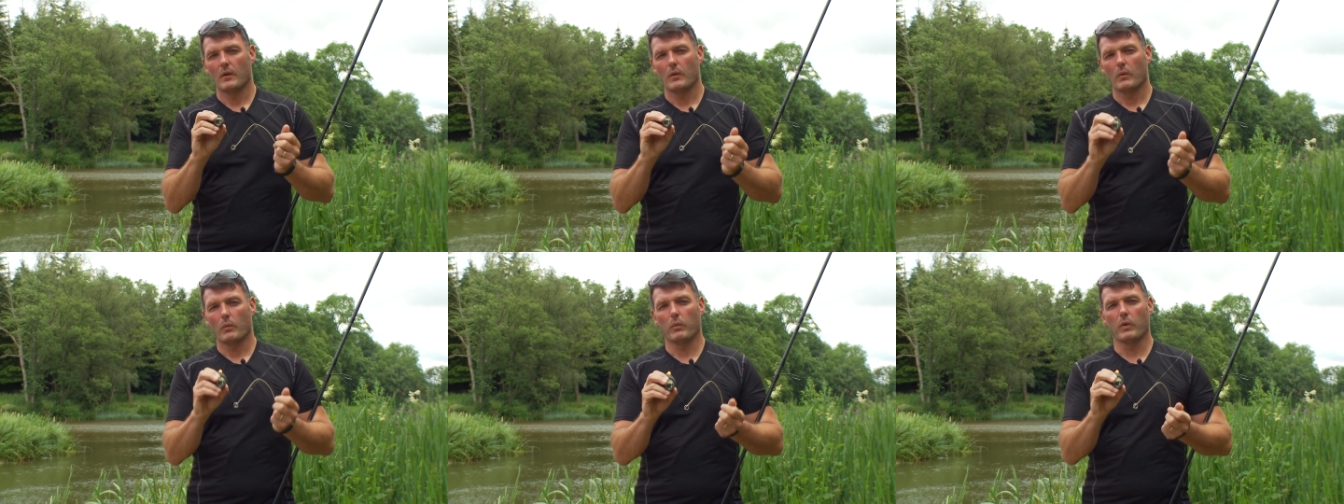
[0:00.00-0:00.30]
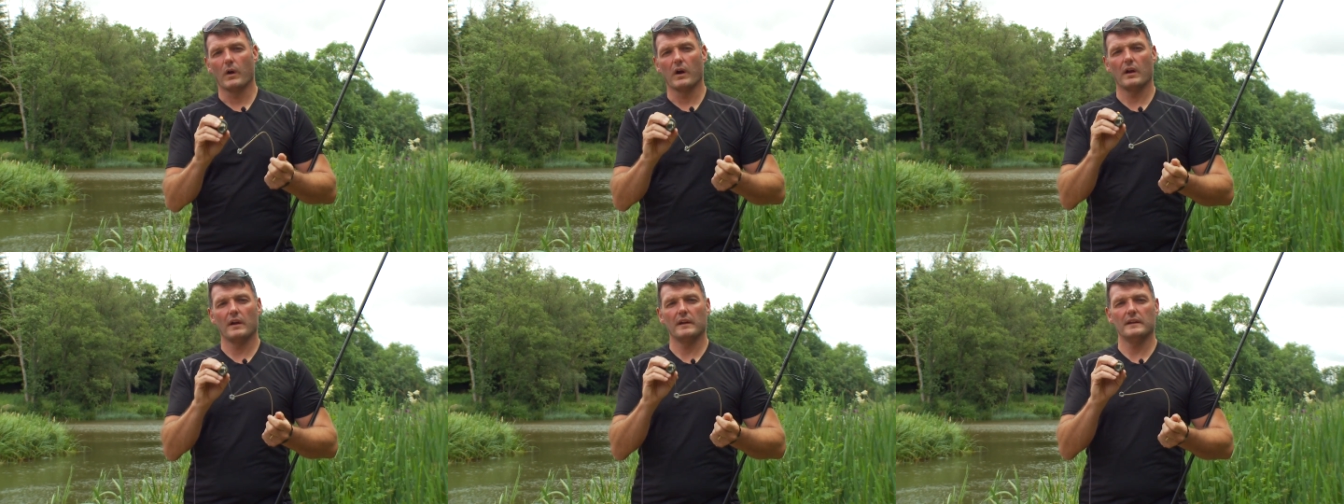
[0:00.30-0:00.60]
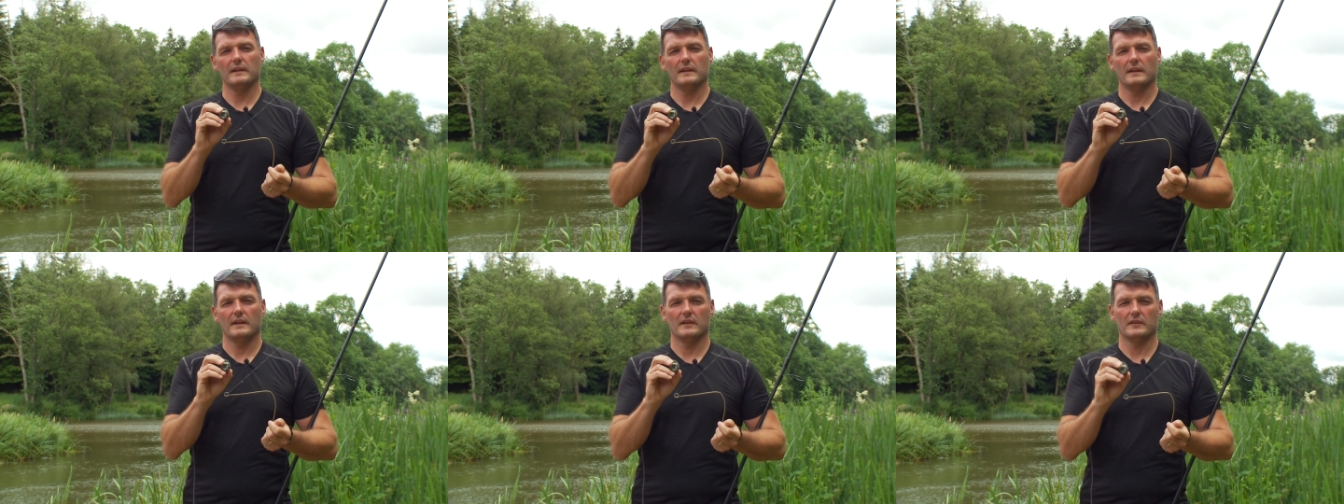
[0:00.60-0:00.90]

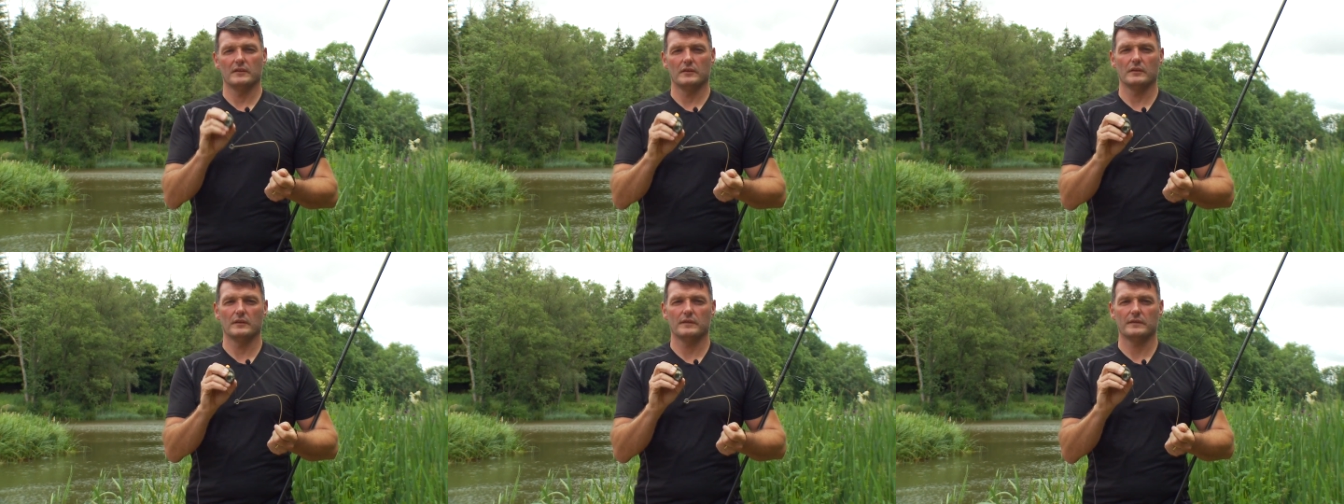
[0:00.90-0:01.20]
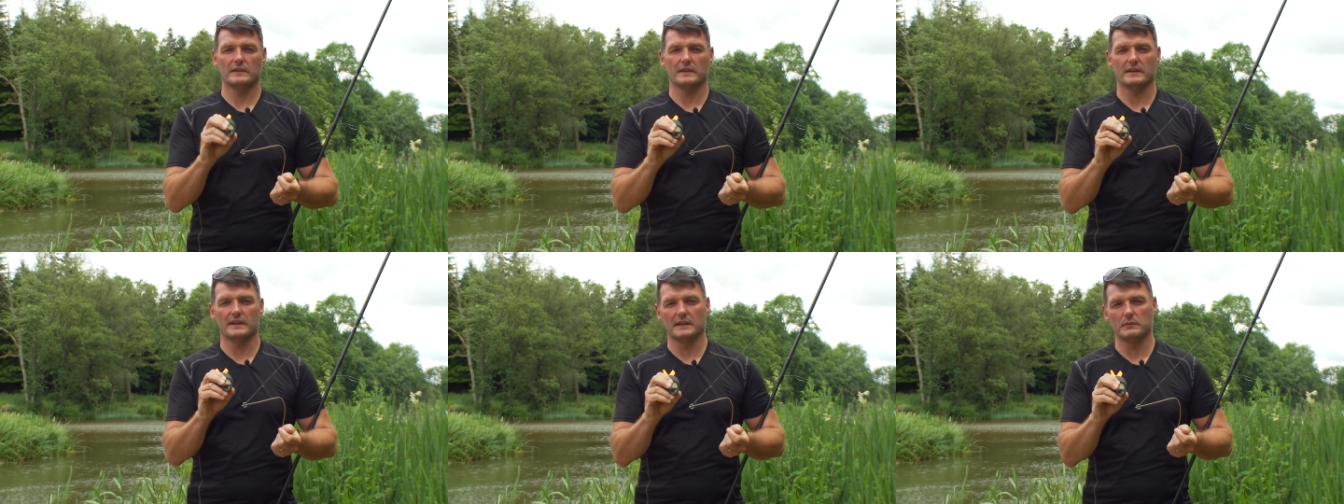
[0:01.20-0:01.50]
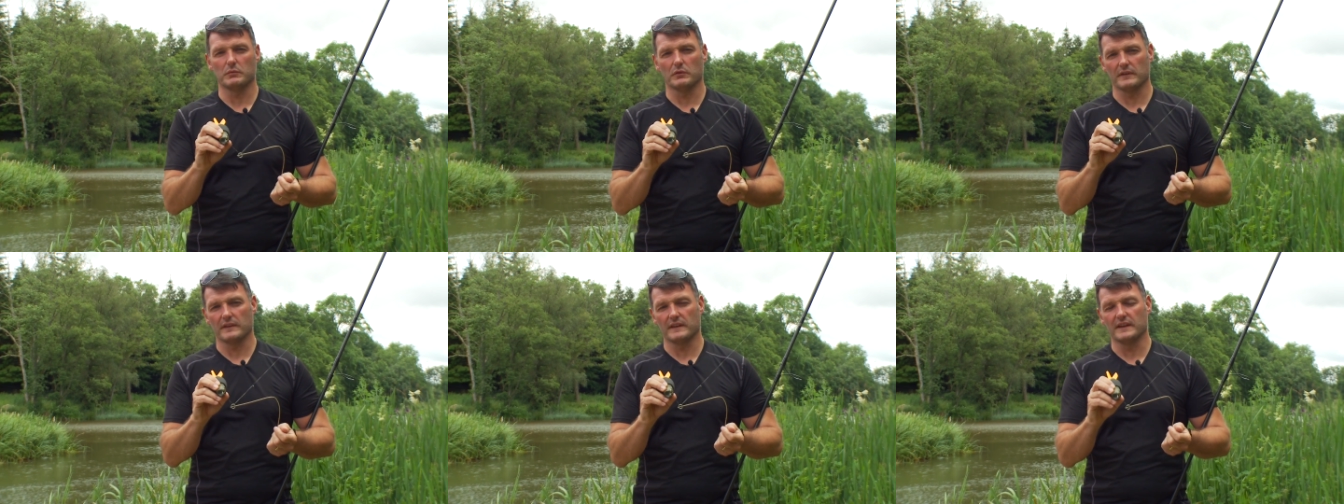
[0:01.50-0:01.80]
Why on earth do you need
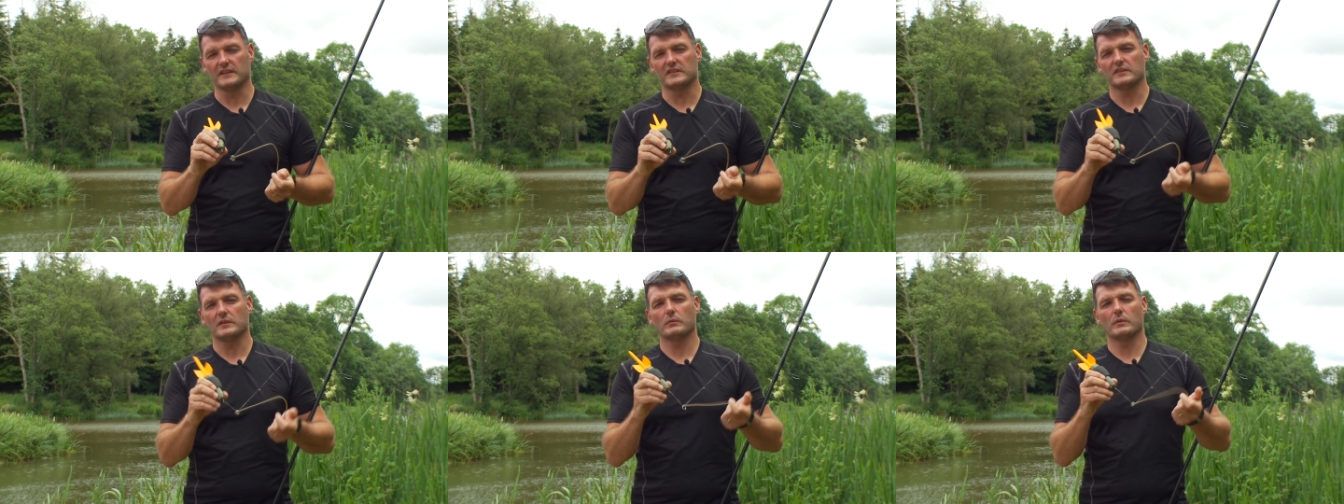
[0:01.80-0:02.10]
one of these?